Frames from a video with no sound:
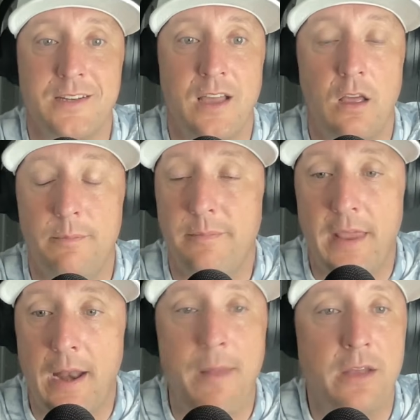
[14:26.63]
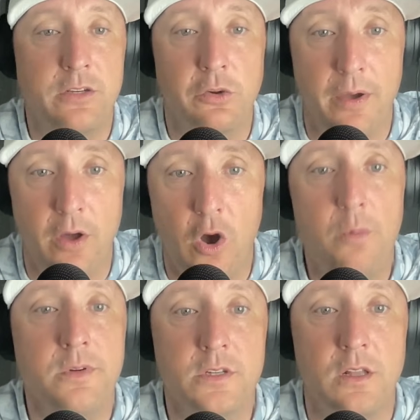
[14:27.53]
And I'm not talking about
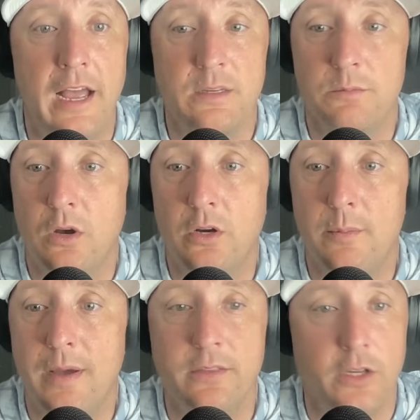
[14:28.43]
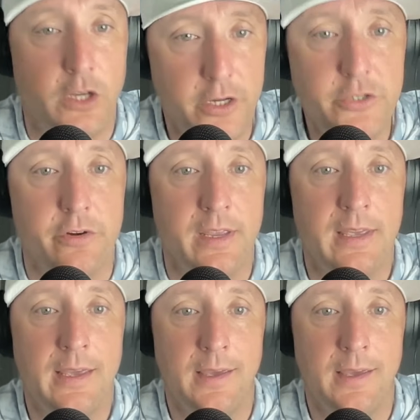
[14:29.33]
Auburn's class. I'm talking about in the country,